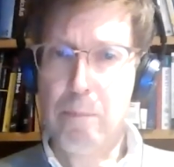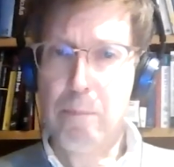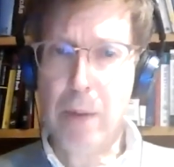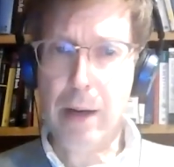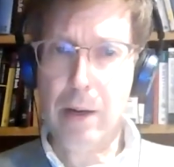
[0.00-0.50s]

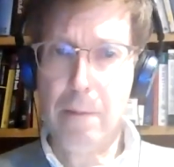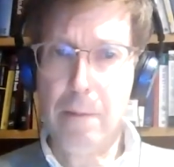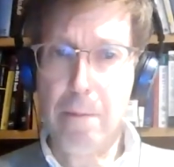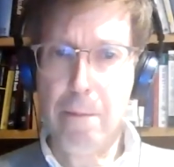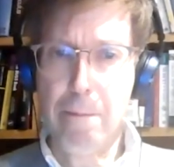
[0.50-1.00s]
but
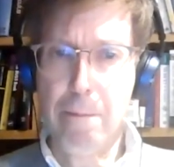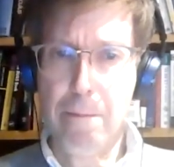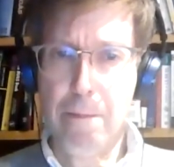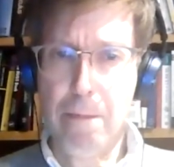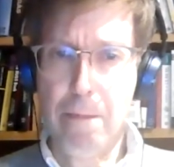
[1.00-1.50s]

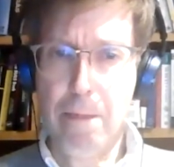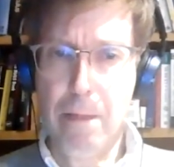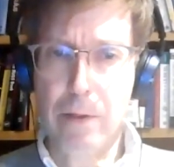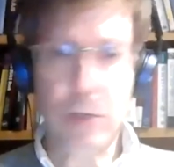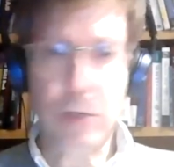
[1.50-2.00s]

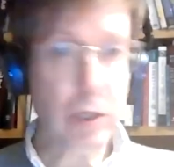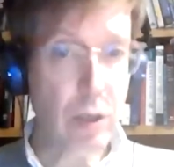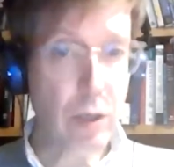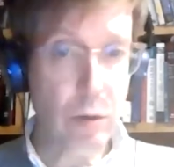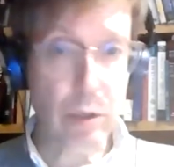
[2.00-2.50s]
it's not
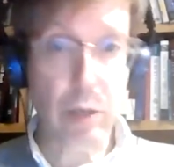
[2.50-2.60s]
the only